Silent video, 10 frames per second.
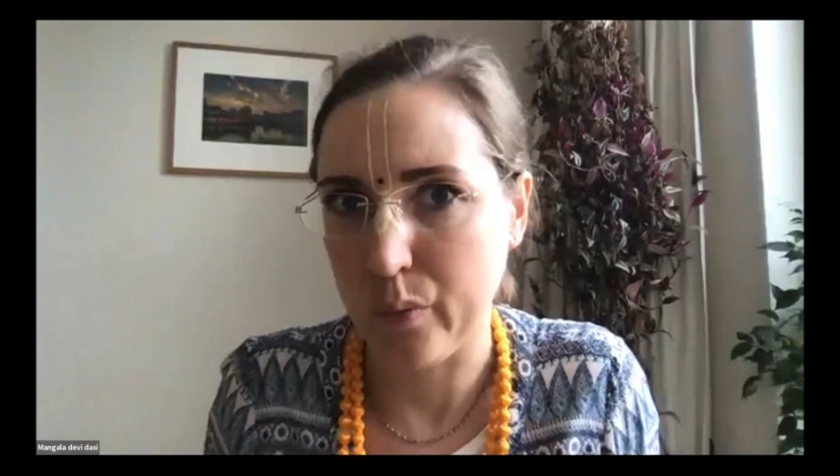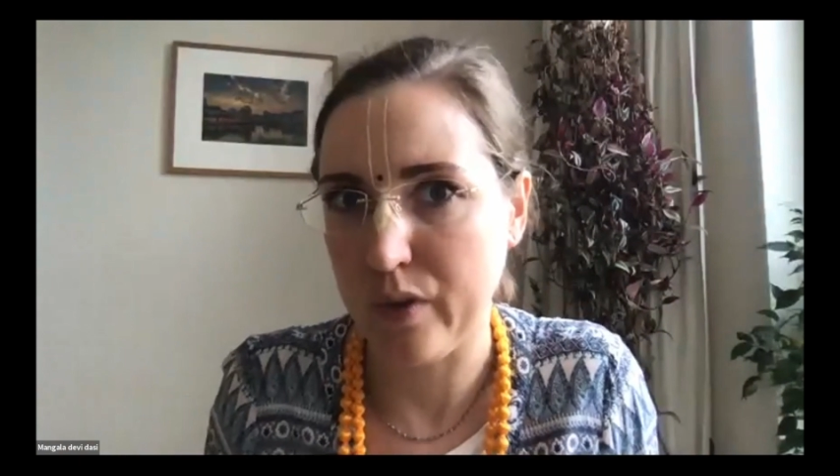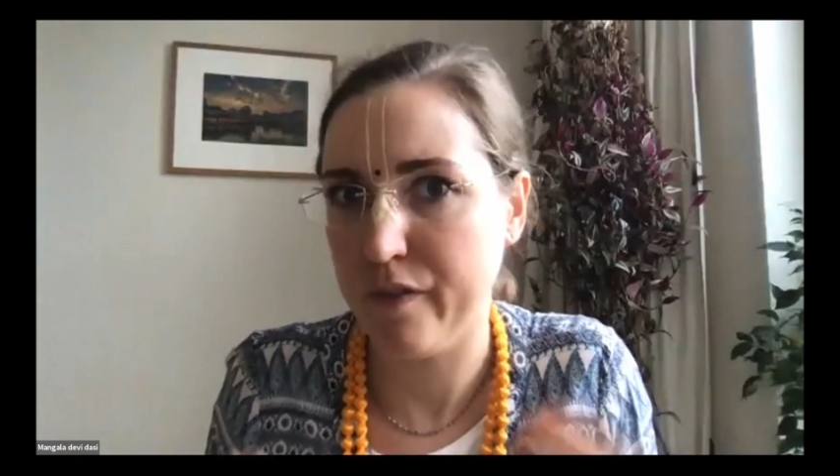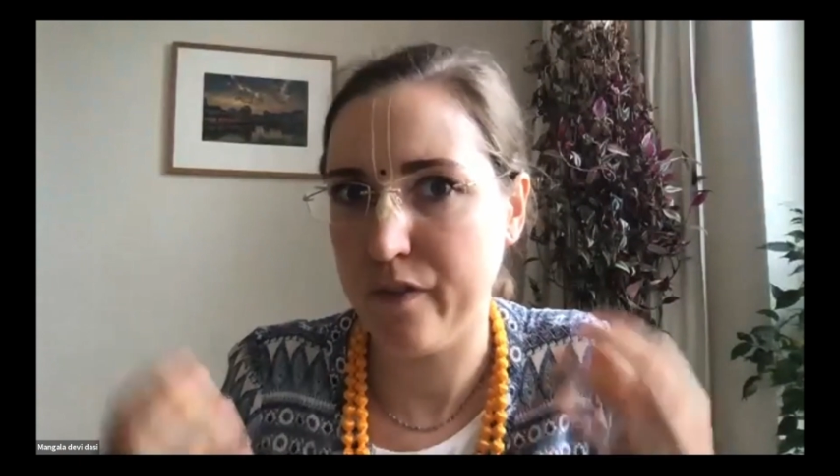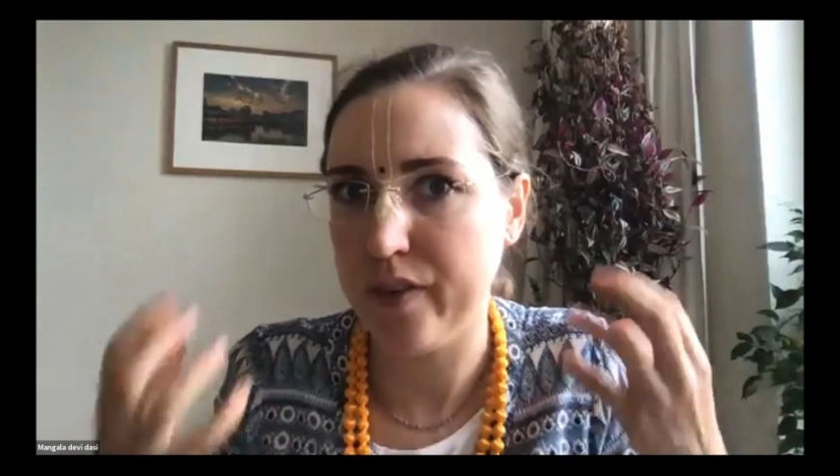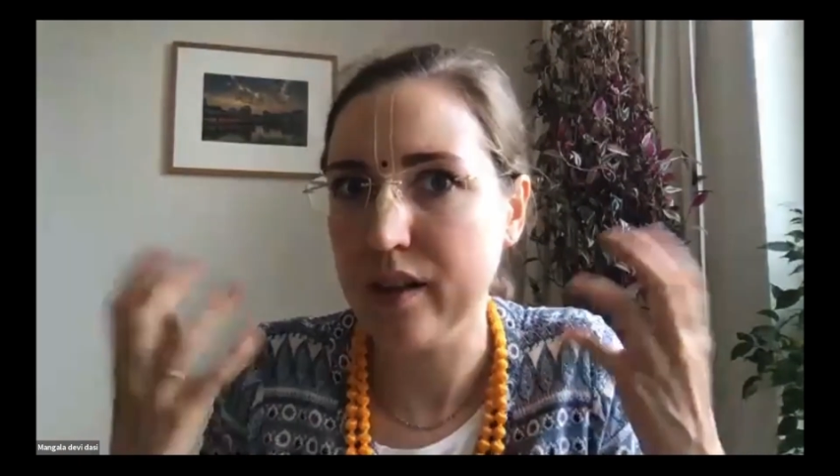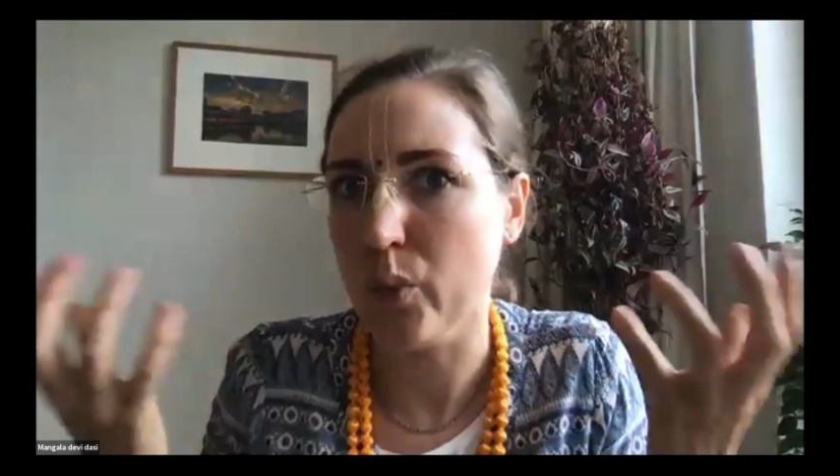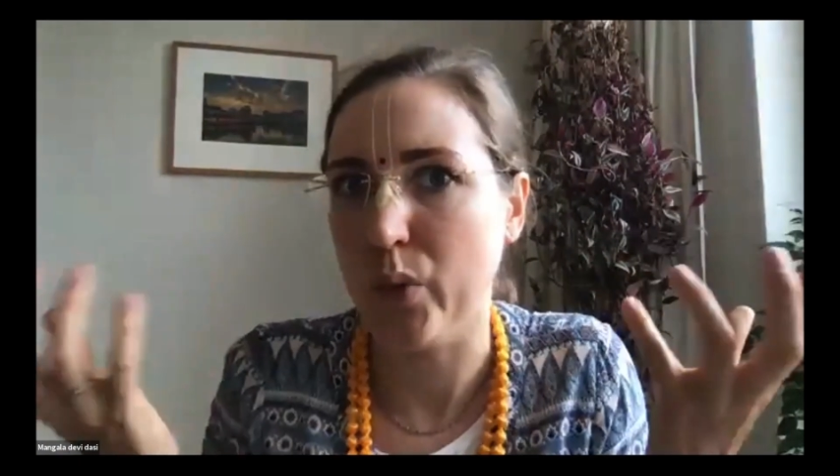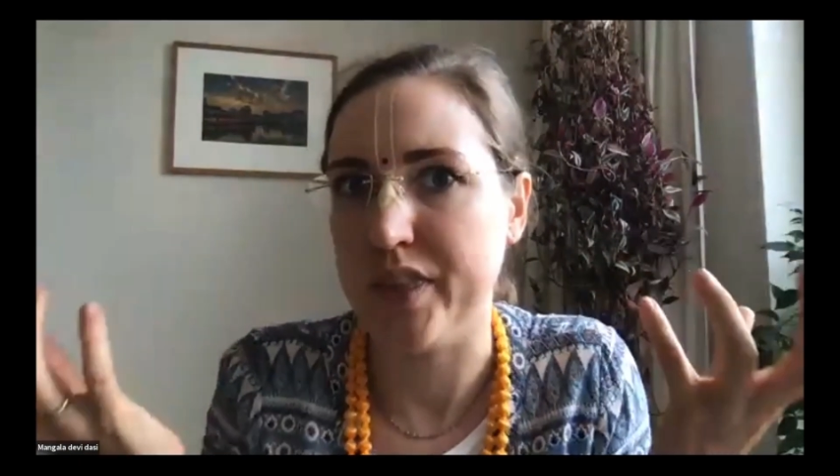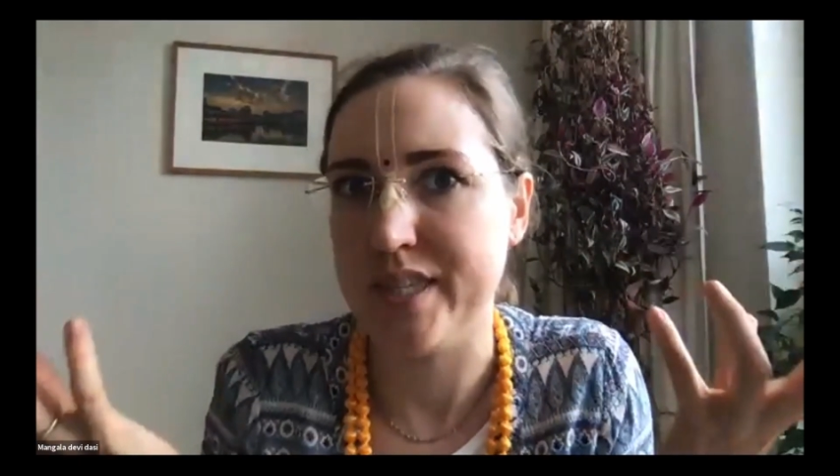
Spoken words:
We feel what the